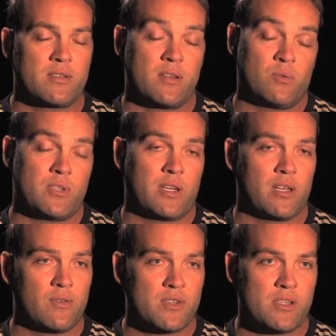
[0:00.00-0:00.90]
uh, will take
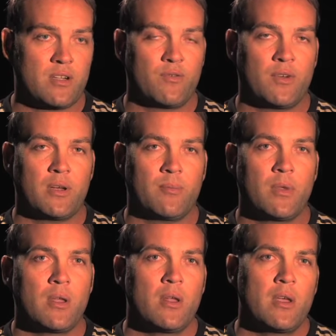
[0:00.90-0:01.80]
care of itself. Um,
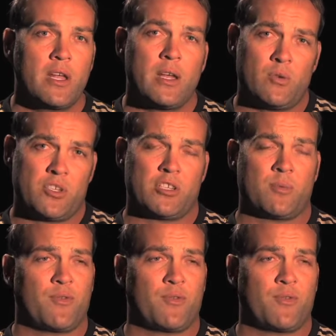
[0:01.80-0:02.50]
yeah, and also to be